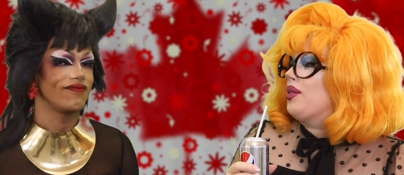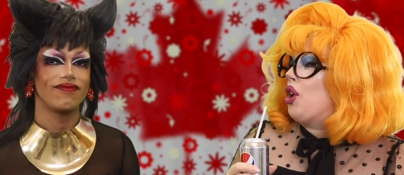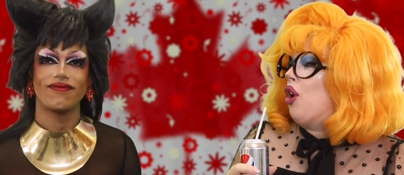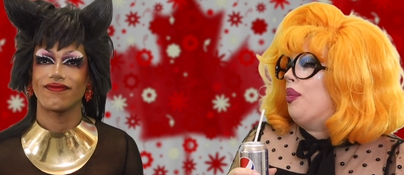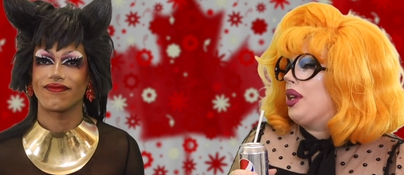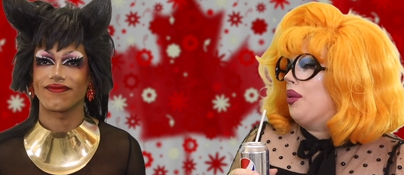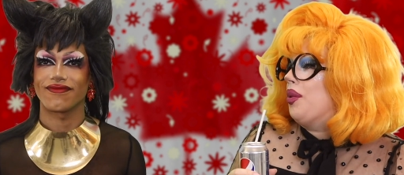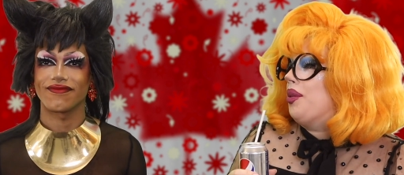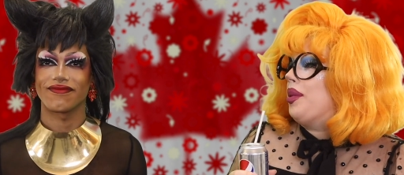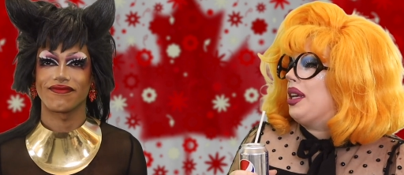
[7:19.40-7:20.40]
Speaker 1: I was hoping it
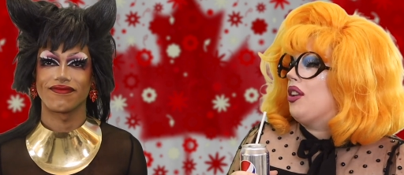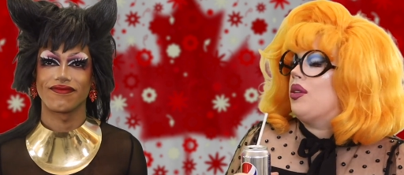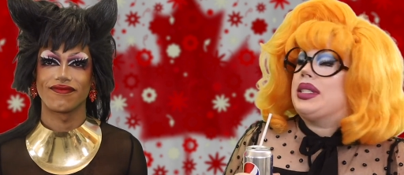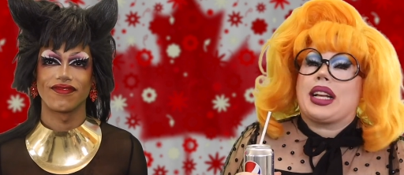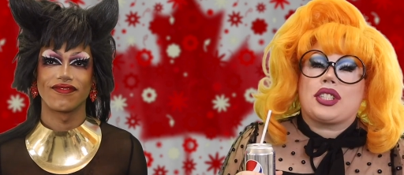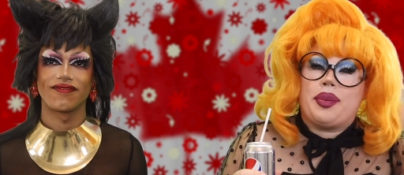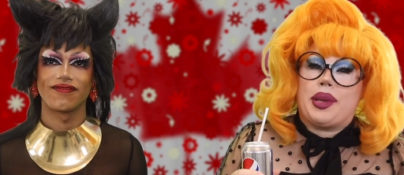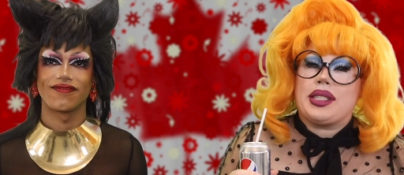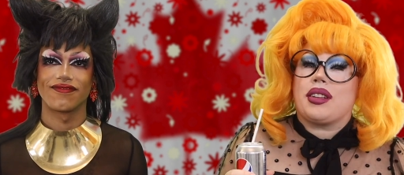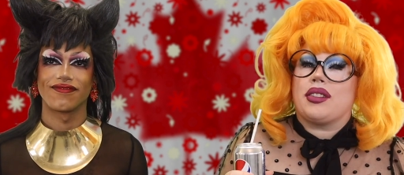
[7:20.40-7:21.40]
would be. No, it's actually
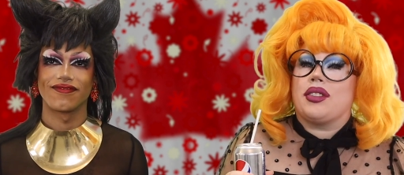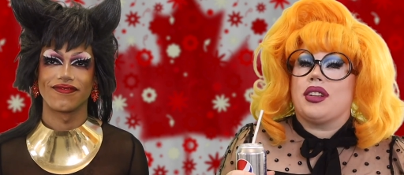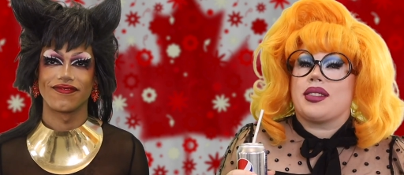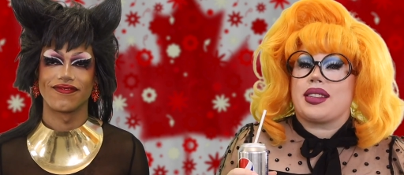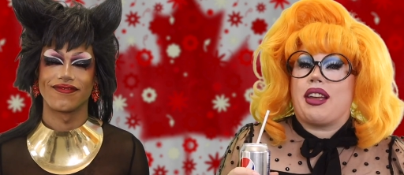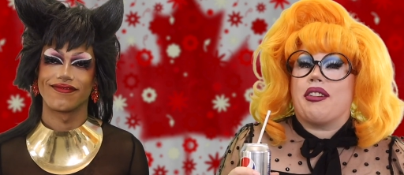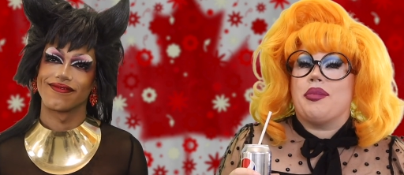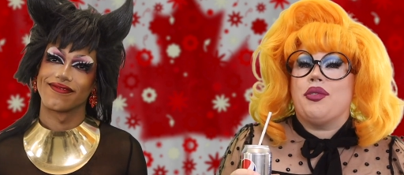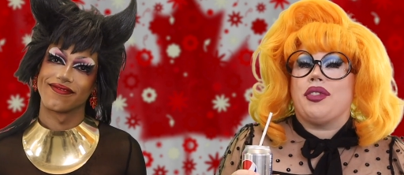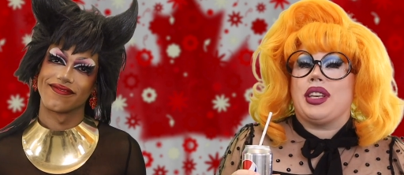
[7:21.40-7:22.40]
based on scary
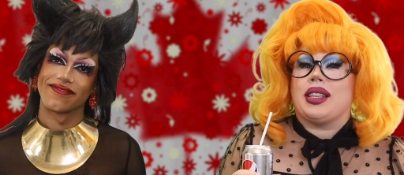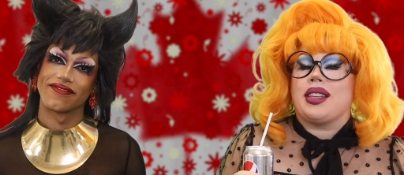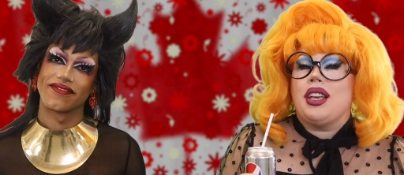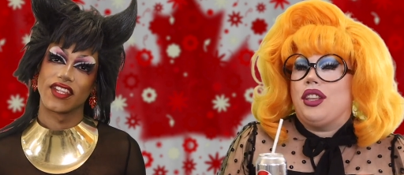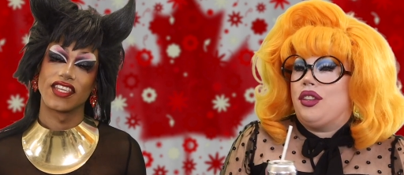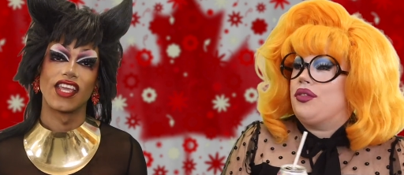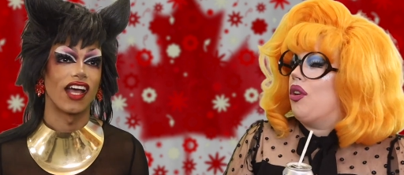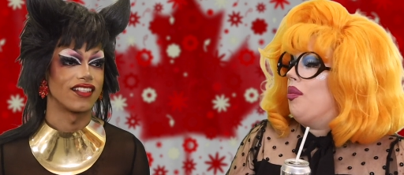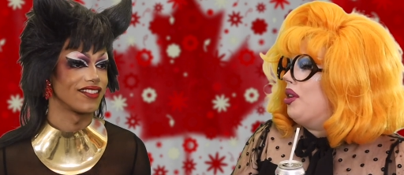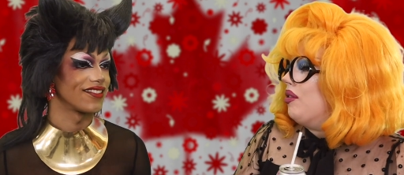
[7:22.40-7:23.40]
movies. You yes.
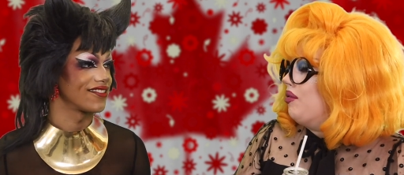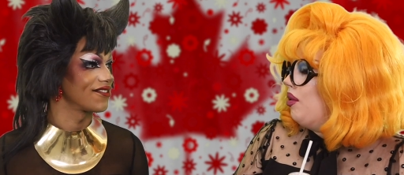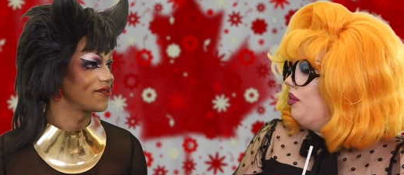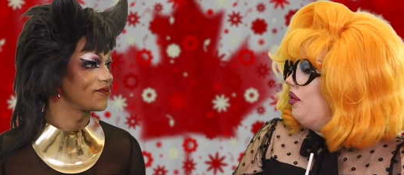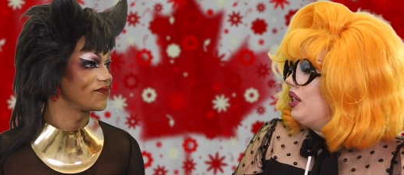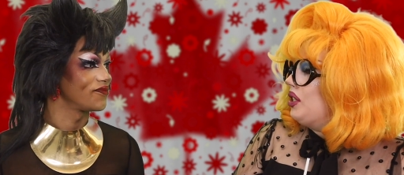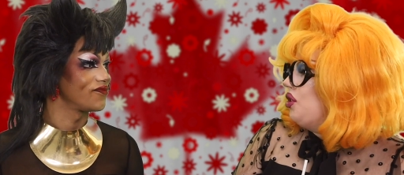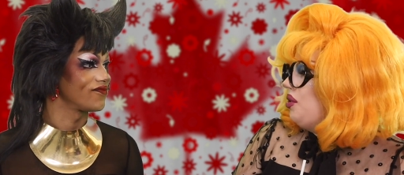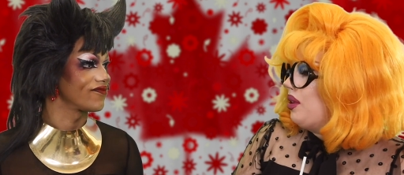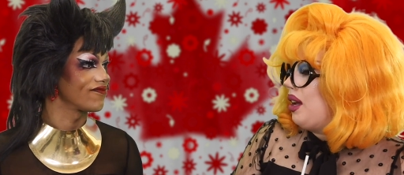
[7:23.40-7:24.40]
told me your four movies.
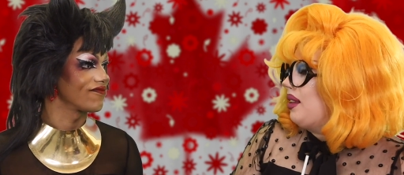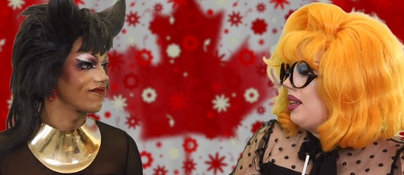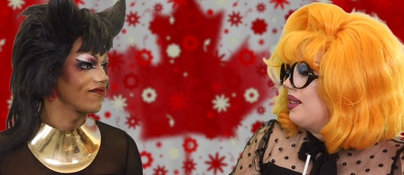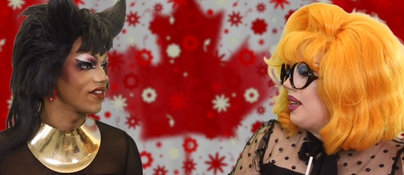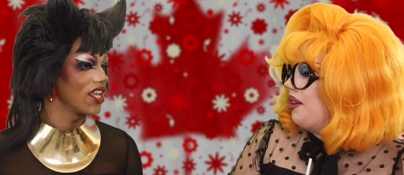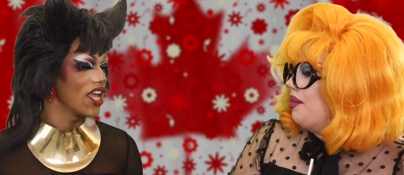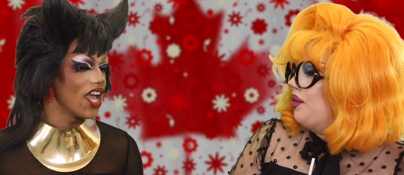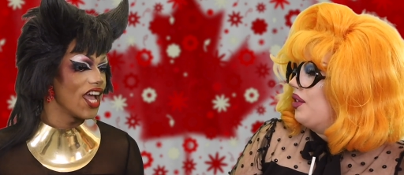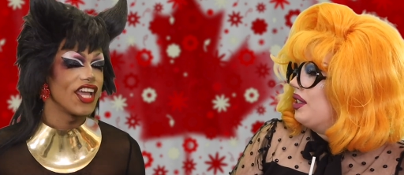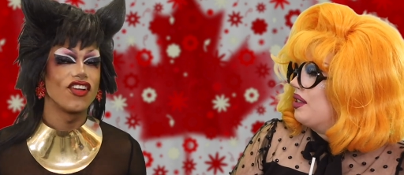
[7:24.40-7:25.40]
Do not like scary
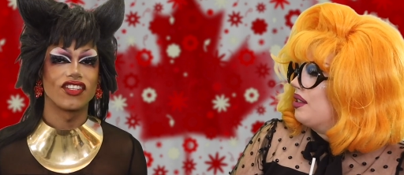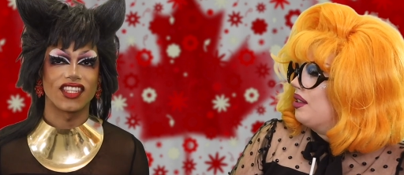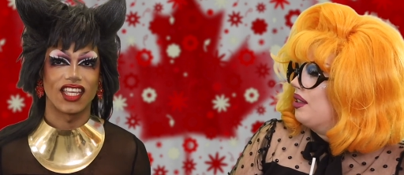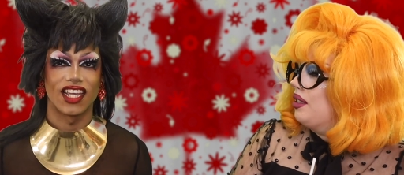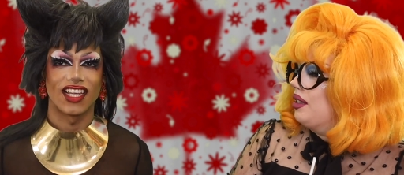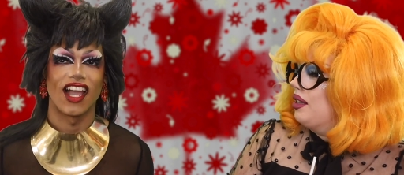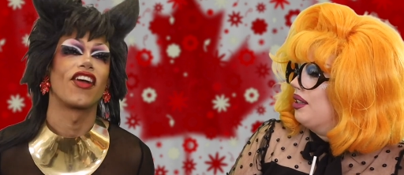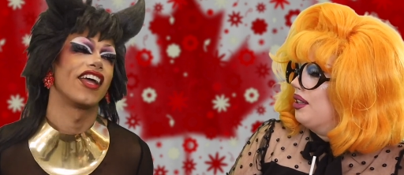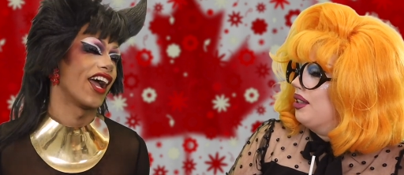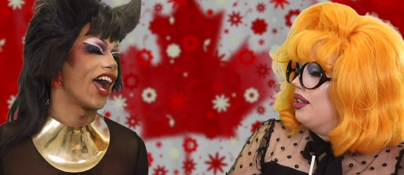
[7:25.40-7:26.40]
movies?
Speaker 2: Here's the thing.
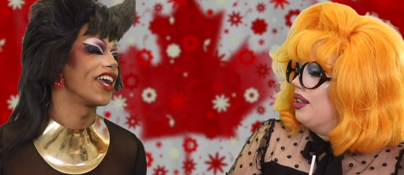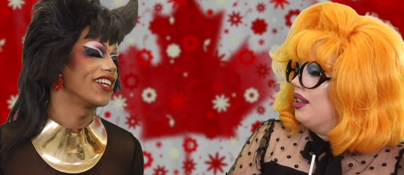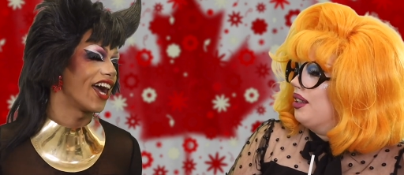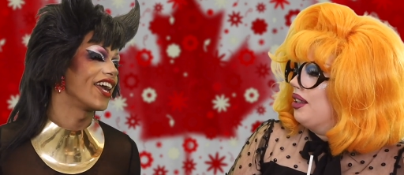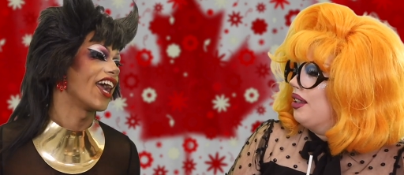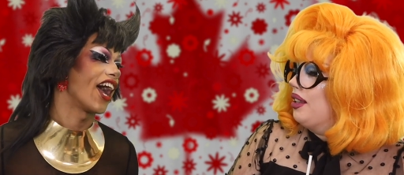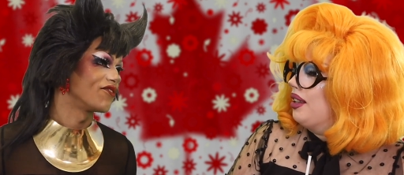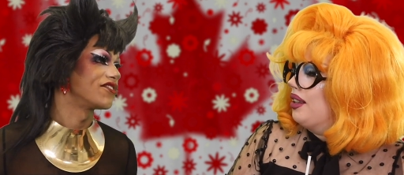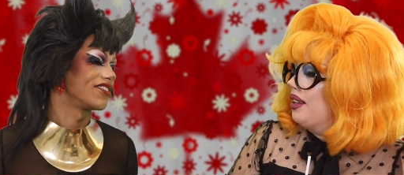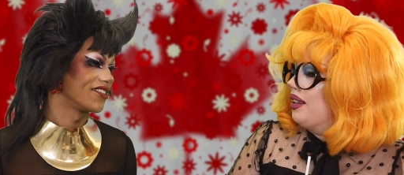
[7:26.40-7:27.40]
Okay, I, I have
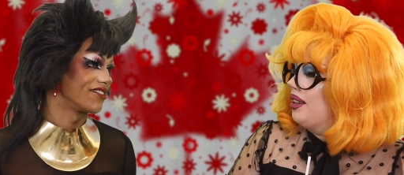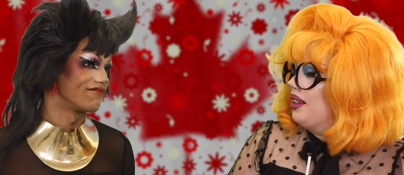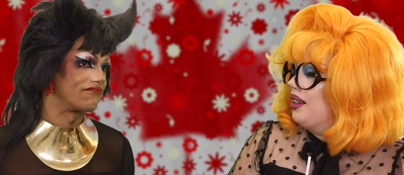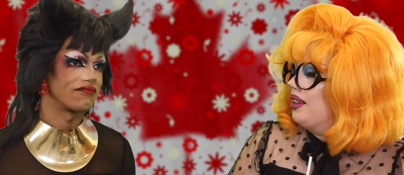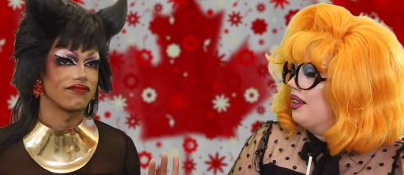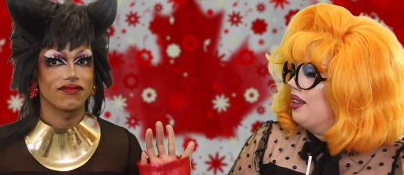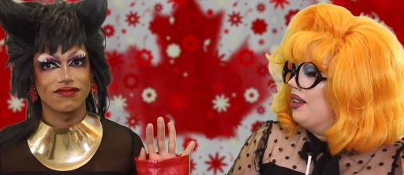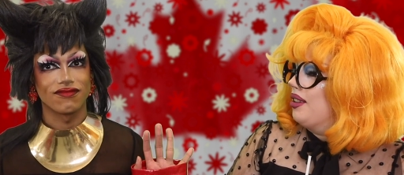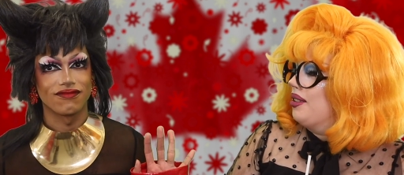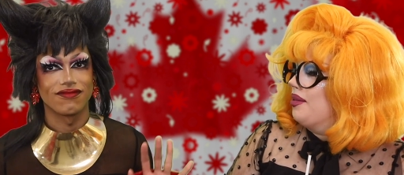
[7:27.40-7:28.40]
seen.
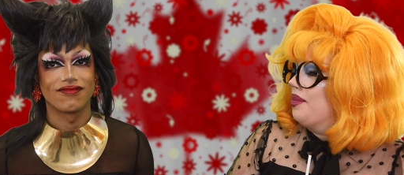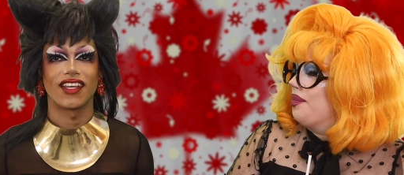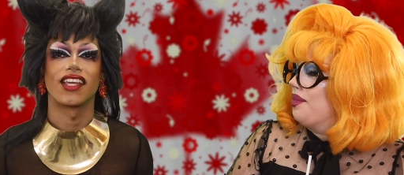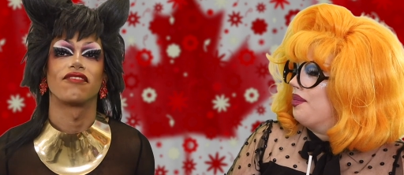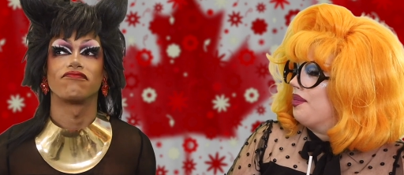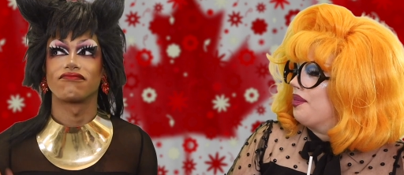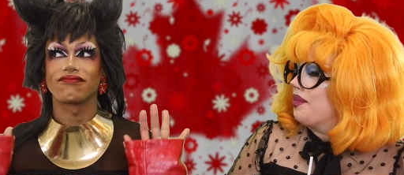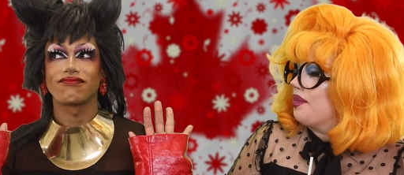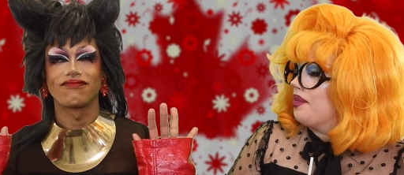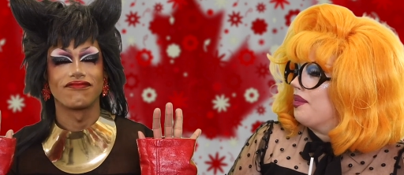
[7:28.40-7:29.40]
I,
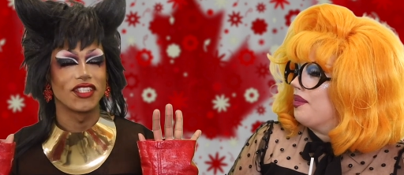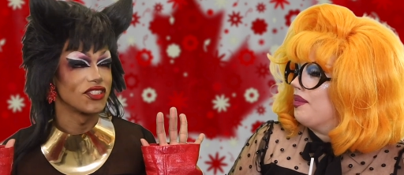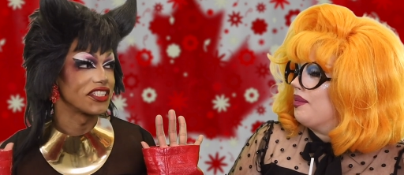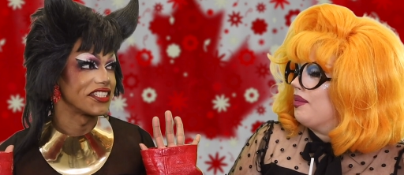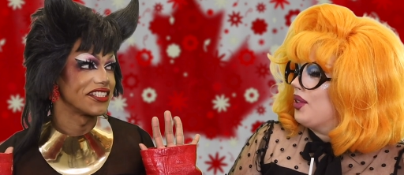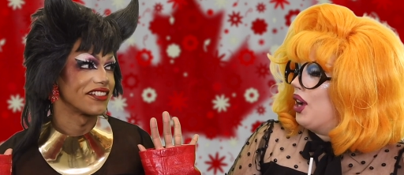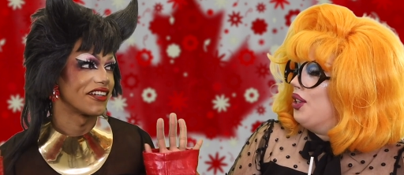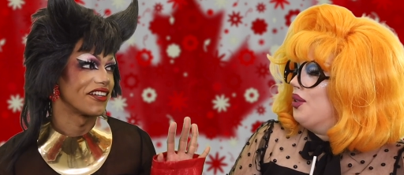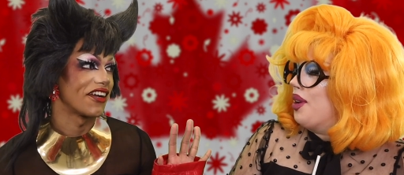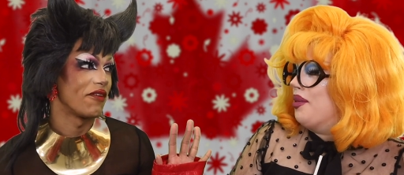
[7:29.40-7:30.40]
guilty. Are
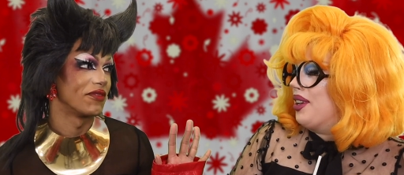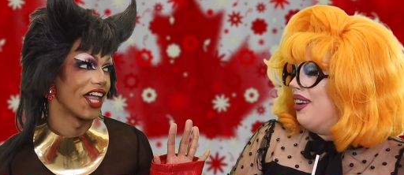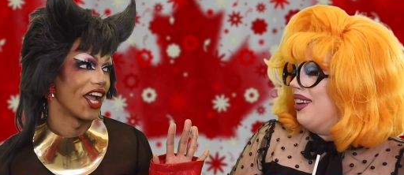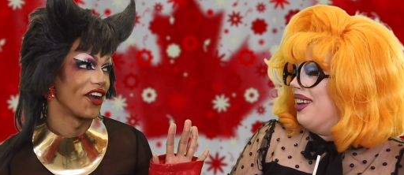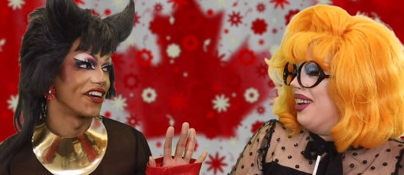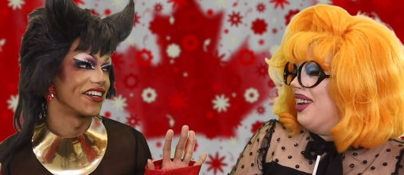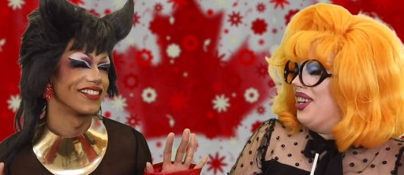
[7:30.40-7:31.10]
you coming? I'm a liar.